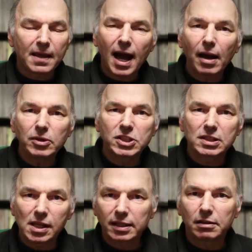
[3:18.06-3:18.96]
I would
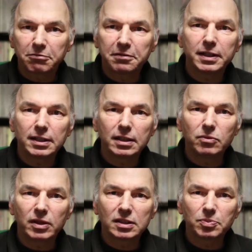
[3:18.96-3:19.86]
just like to fill in
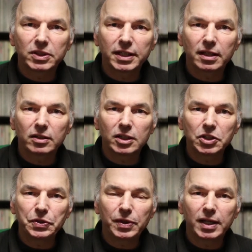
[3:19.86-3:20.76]
with this particular
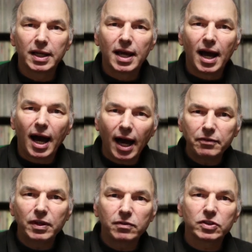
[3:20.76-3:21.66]
issue, or
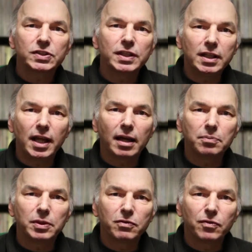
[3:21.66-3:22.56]
I've never seen
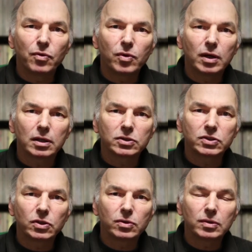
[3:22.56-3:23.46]
that before,
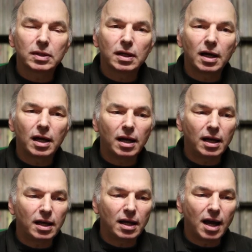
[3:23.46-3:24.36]
so
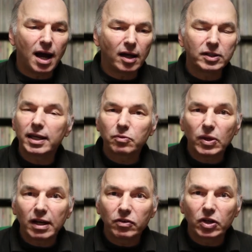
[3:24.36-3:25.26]
I'll get
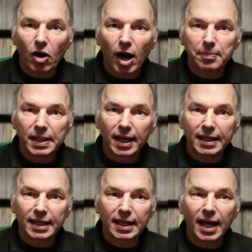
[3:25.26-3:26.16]
whatever copy I
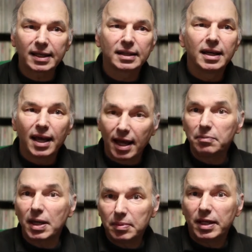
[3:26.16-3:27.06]
can get and
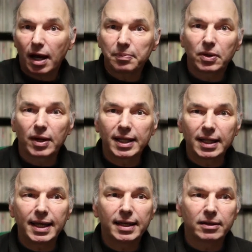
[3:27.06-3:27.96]
maybe upgrade
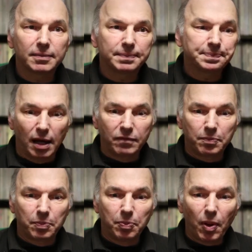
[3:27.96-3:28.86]
later. I've
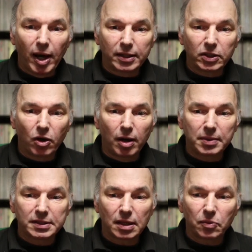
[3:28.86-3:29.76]
bought in
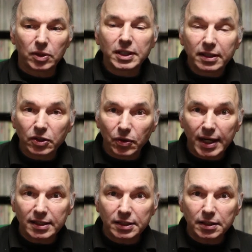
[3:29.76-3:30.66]
comics that weren't in the
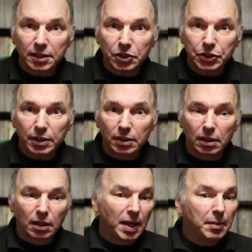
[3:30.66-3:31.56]
greatest condition.
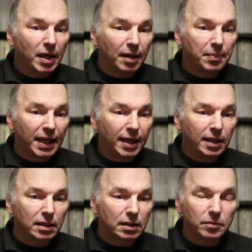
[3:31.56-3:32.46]
Maybe I
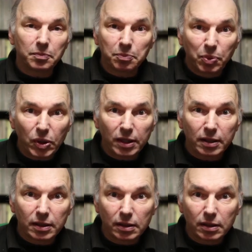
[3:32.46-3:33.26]
paid book